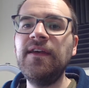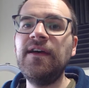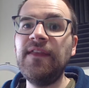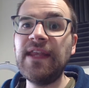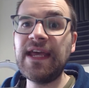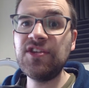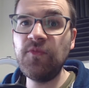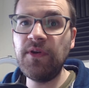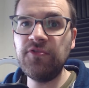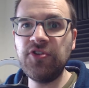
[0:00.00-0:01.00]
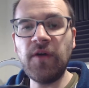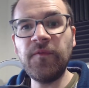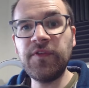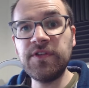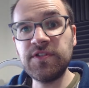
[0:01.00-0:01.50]
and then as you build your
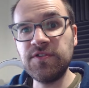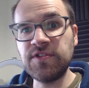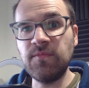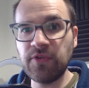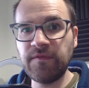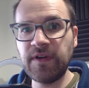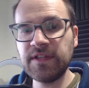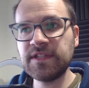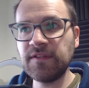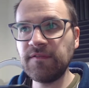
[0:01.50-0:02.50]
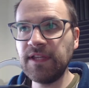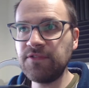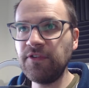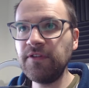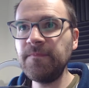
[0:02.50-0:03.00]
confidence, do some more advanced stuff
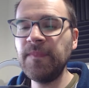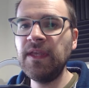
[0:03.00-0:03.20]
later on.